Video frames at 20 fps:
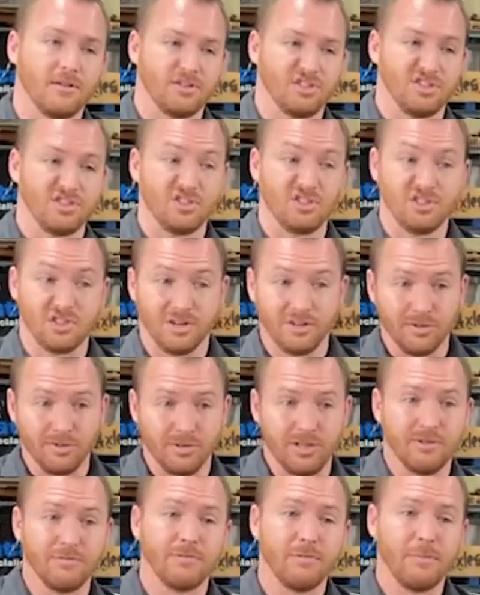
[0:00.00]
just
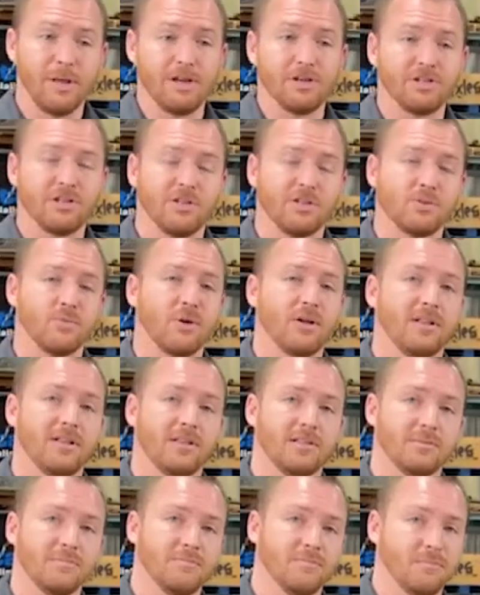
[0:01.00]
general information as well
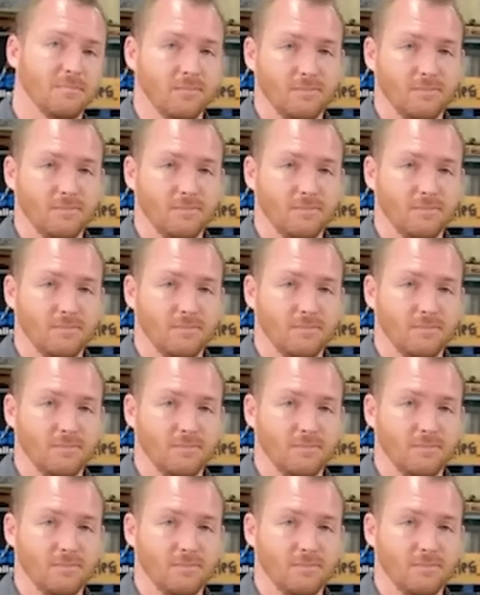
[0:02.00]
as